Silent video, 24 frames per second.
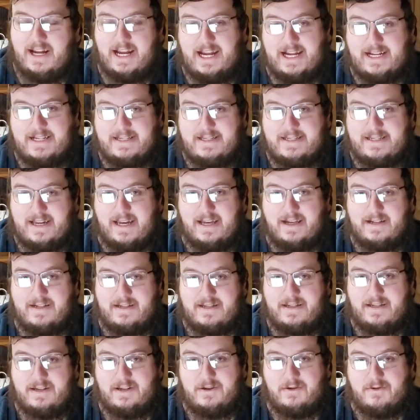and sell it
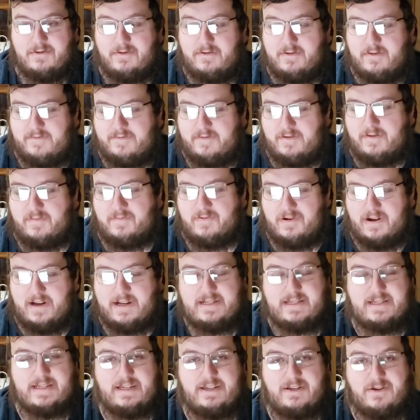to you for the
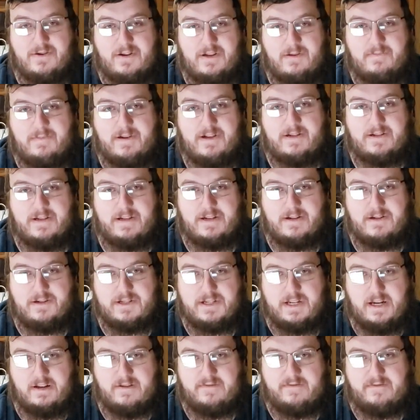price that you can build it
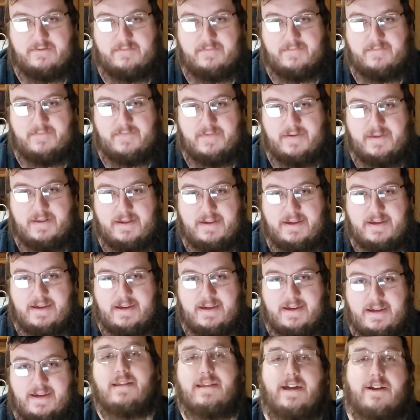yourself.
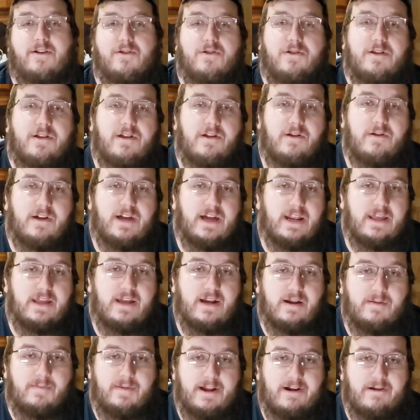Not only do you get it
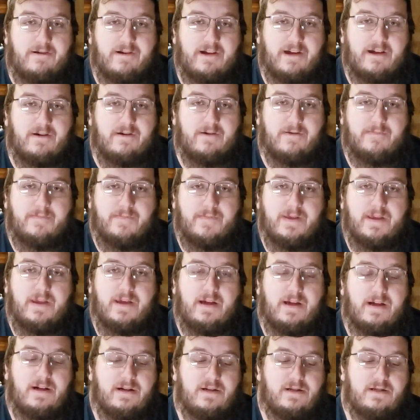at a better deal,
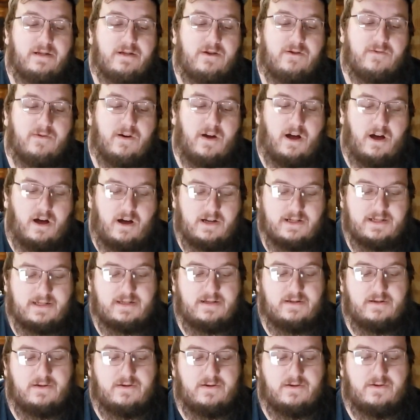you
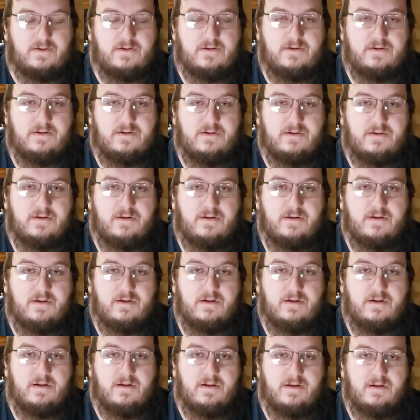also
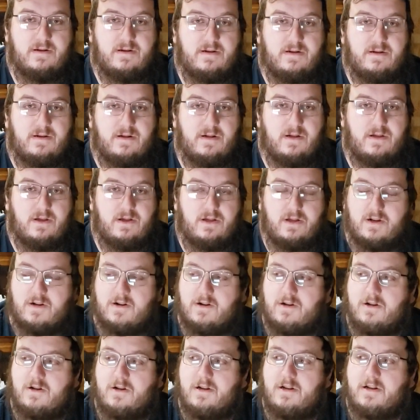
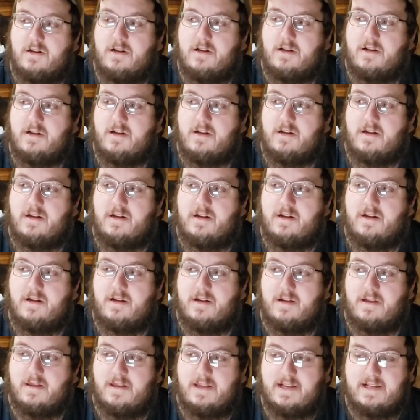learn
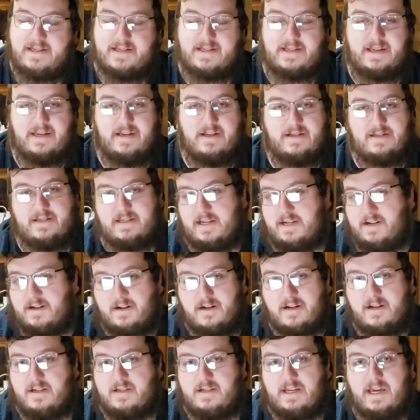the skills that you're
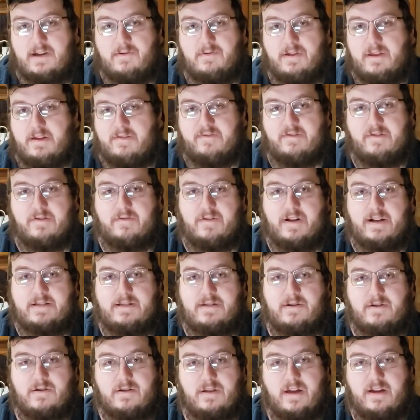gonna take with you for the rest
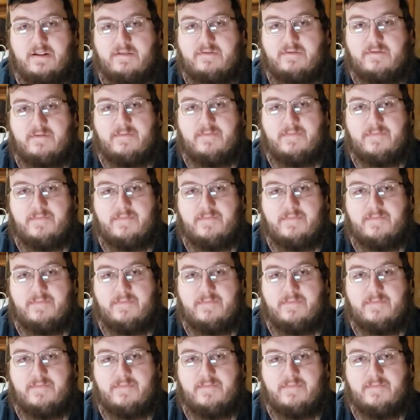of your life.